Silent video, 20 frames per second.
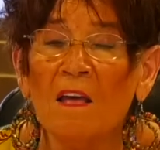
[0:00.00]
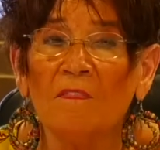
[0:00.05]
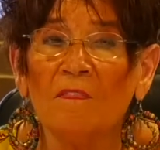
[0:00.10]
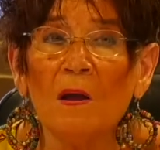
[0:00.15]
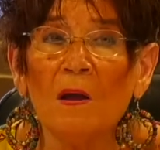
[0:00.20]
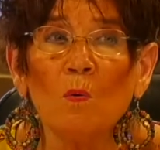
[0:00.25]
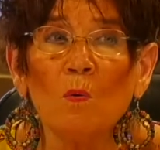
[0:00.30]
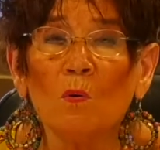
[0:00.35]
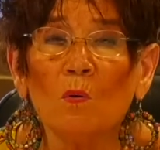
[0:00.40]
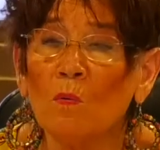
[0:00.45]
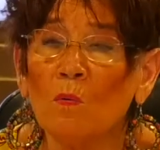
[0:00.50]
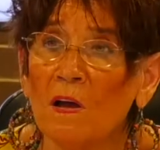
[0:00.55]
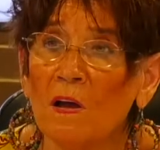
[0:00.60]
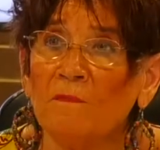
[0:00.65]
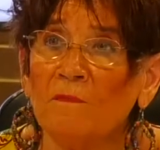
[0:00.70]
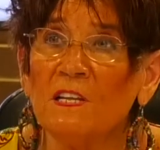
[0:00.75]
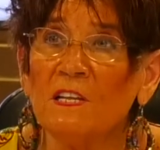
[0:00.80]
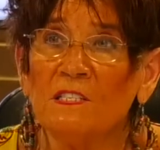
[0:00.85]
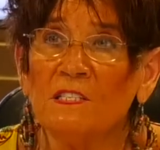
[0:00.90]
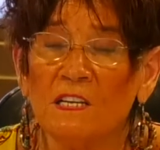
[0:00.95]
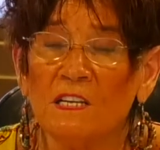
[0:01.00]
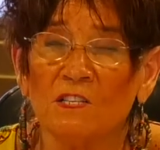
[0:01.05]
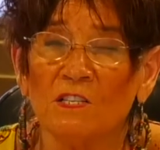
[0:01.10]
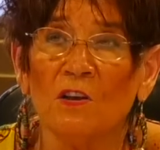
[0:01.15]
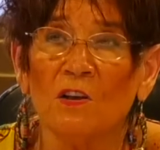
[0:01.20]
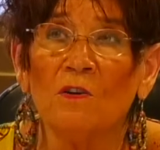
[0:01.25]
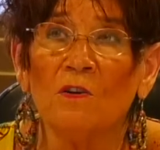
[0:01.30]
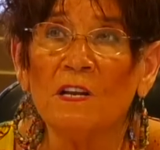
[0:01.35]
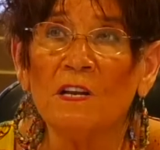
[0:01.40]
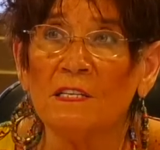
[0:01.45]
there were roughly
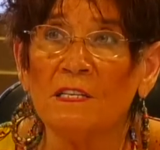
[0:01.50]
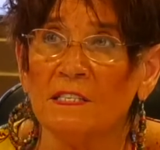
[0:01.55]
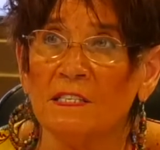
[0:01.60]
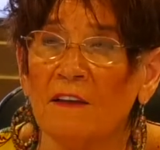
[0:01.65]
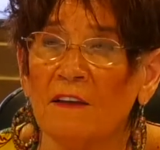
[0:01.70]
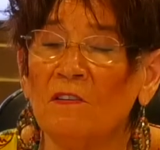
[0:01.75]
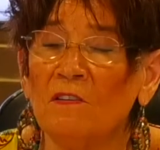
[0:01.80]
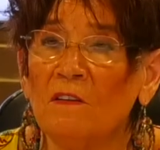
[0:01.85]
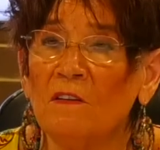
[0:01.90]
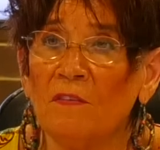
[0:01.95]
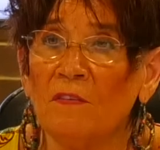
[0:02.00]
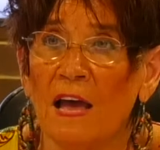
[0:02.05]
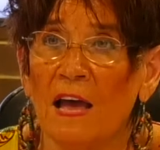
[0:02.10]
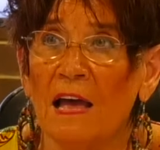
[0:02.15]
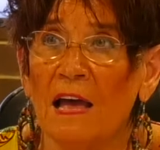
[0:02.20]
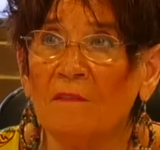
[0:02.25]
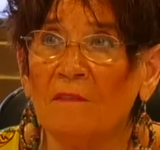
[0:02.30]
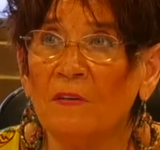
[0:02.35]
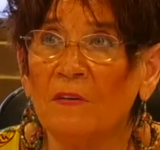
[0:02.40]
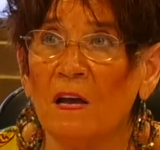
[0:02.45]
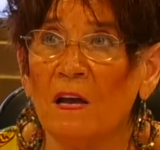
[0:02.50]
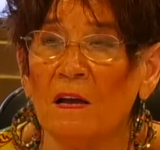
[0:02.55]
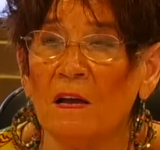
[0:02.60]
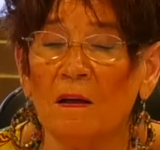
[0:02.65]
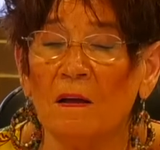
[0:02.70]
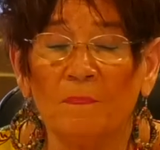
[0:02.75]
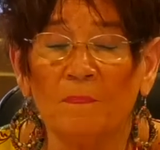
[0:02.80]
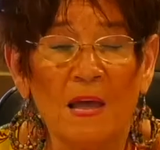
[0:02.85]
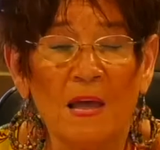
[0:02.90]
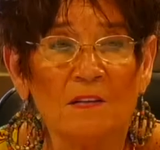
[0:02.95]

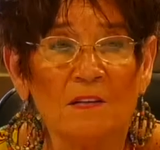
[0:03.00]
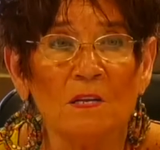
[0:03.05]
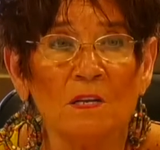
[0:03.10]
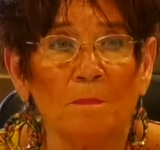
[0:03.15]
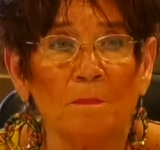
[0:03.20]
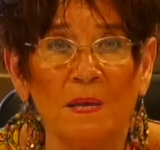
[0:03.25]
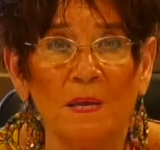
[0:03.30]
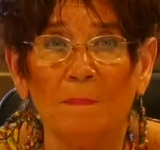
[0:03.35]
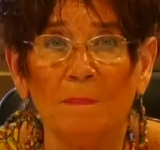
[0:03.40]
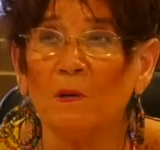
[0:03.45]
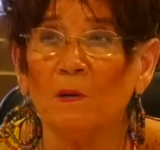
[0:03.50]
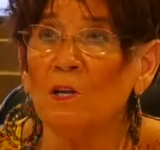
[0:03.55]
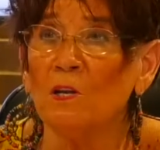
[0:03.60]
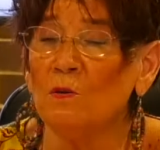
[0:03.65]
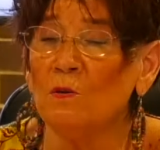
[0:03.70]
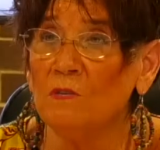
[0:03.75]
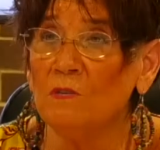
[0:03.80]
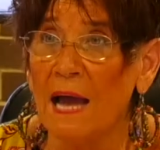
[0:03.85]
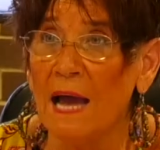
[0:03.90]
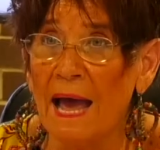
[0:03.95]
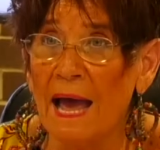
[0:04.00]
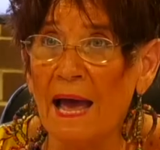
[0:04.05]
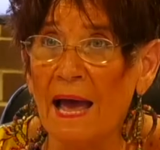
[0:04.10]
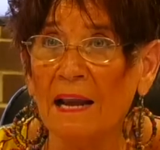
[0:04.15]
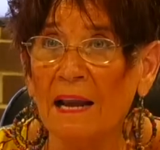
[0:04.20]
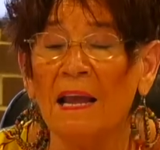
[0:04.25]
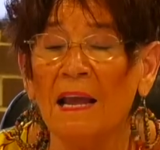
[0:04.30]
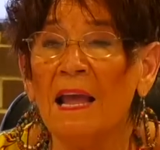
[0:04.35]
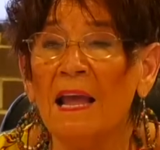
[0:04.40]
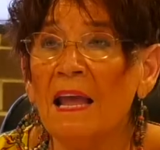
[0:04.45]
675,000 people who
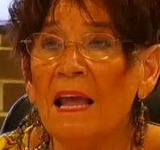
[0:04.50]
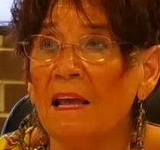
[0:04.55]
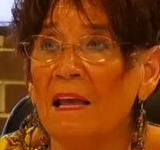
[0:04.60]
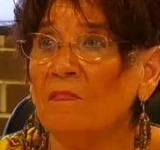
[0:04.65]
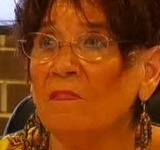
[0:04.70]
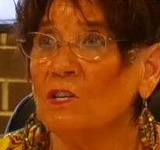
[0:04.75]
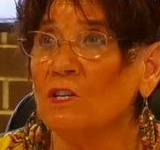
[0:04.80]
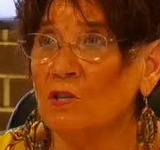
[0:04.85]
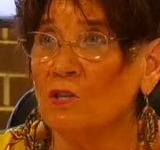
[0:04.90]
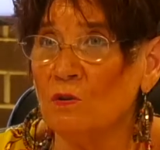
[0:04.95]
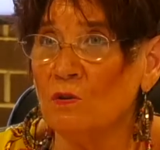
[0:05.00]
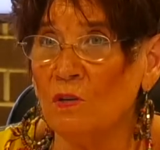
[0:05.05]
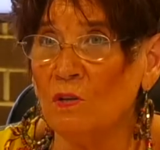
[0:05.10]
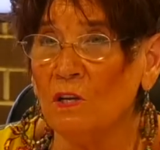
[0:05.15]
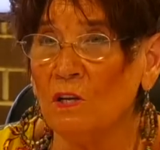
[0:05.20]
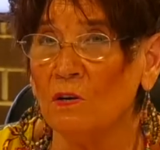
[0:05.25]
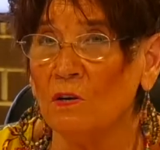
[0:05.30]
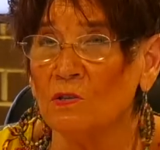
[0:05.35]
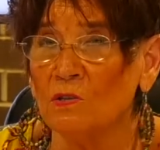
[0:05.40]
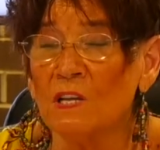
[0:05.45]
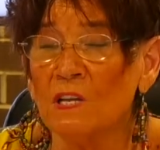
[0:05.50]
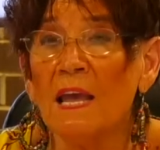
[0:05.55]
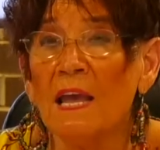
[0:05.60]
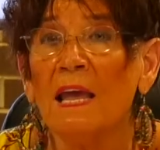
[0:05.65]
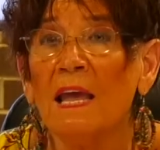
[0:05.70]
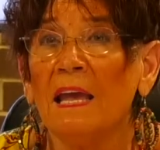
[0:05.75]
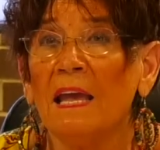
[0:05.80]
died in the 2 years.